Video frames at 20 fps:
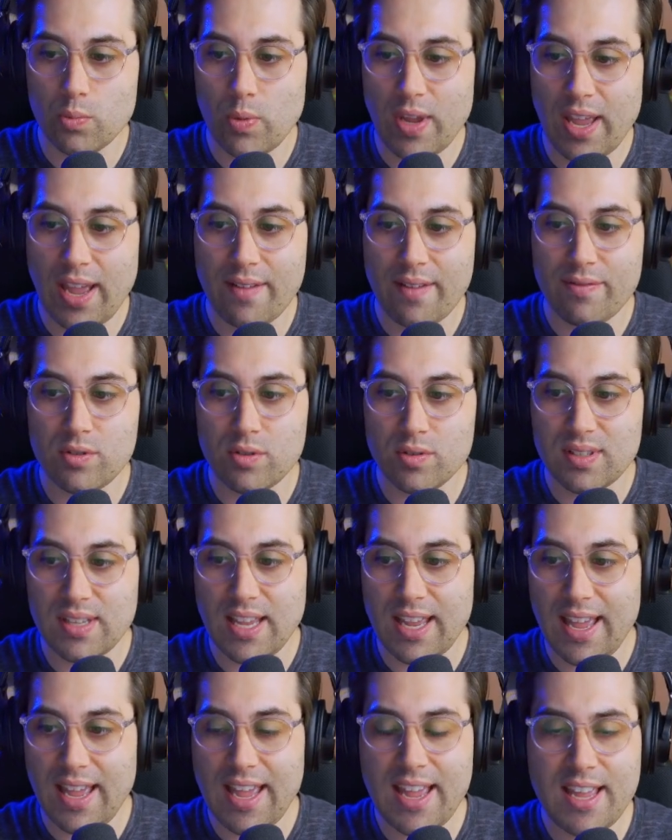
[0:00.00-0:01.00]
We have to
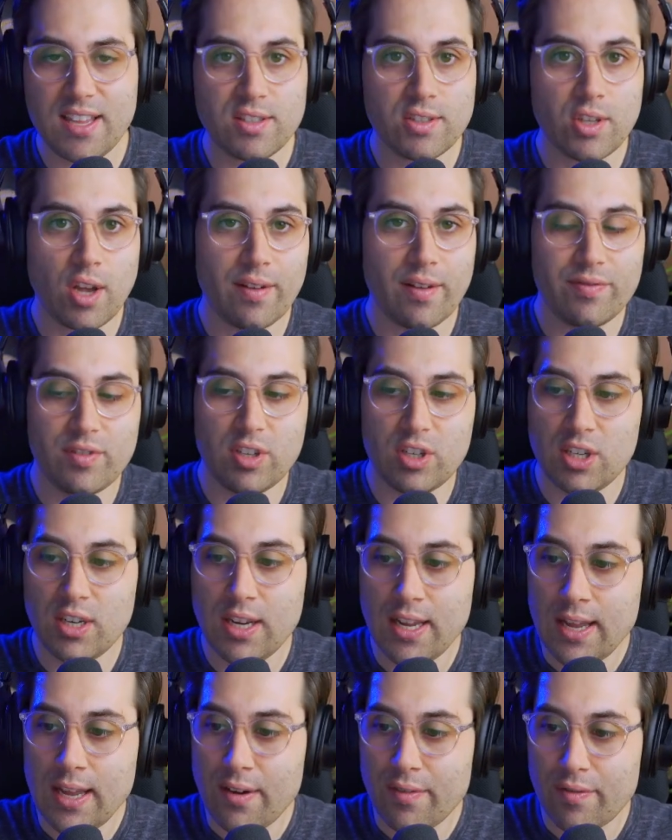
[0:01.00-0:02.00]
say, hey Softr,
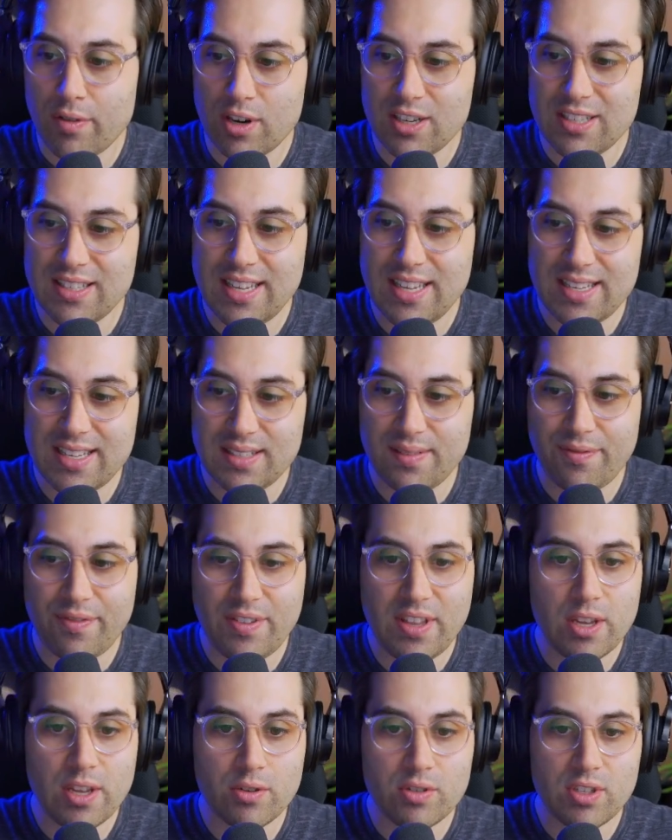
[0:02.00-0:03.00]
for this
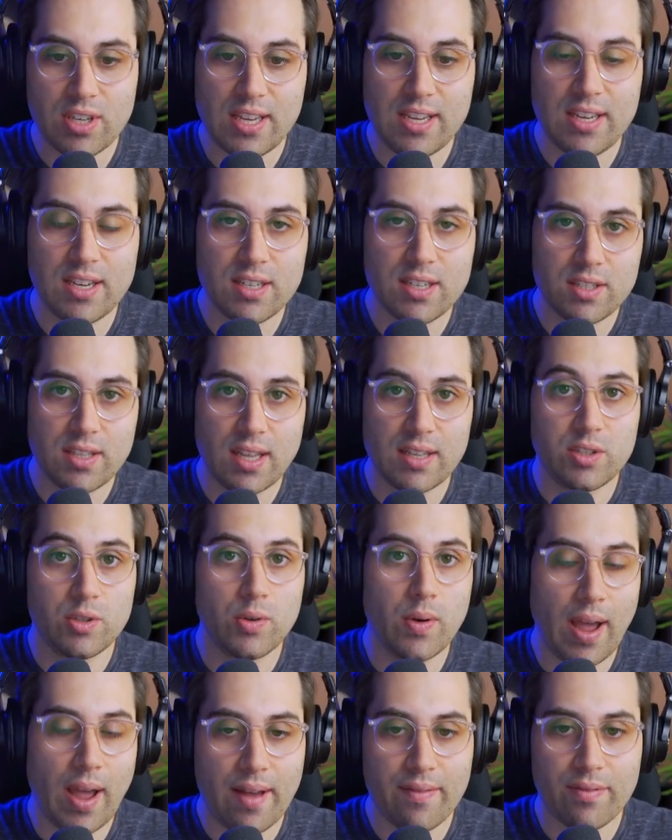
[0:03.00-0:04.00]
field here that
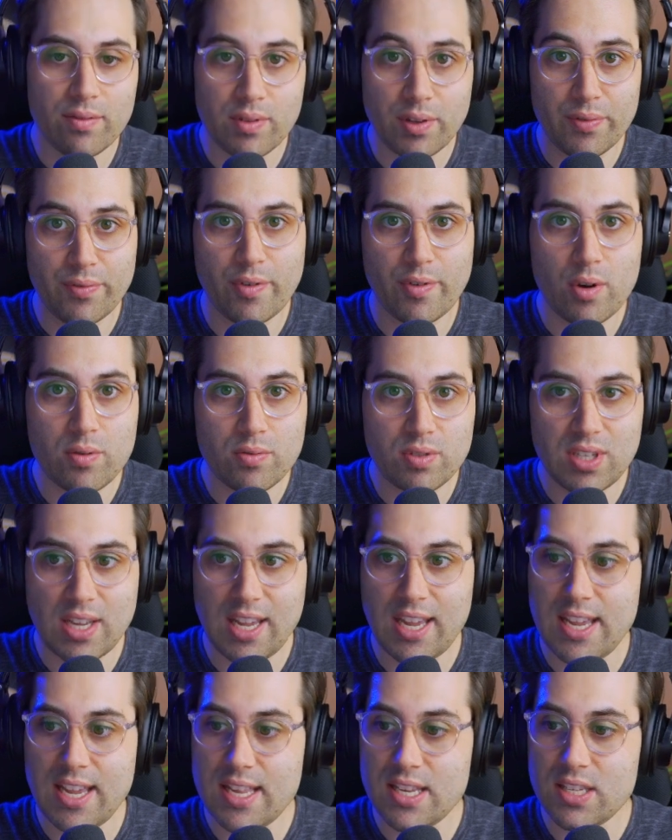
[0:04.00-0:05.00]
you have on the front
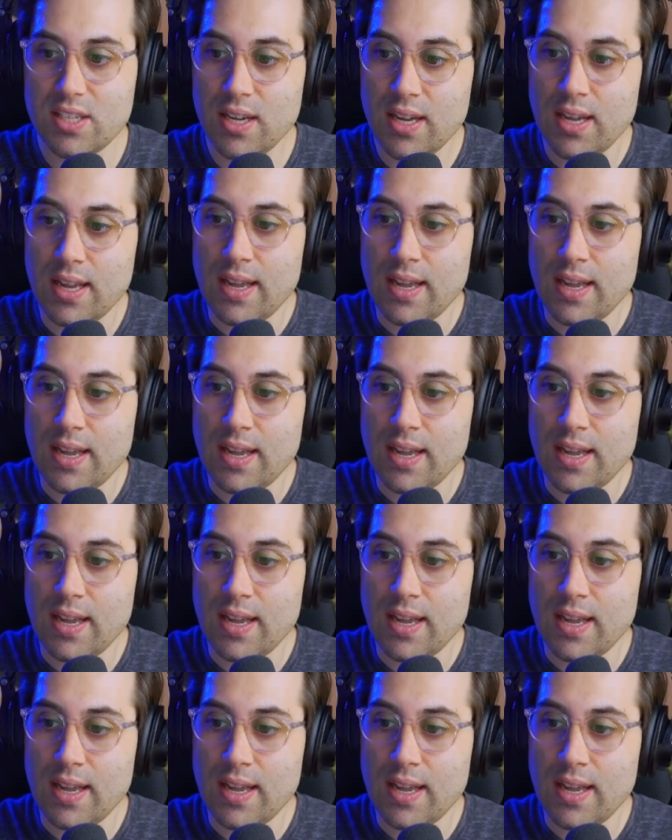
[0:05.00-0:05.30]
end,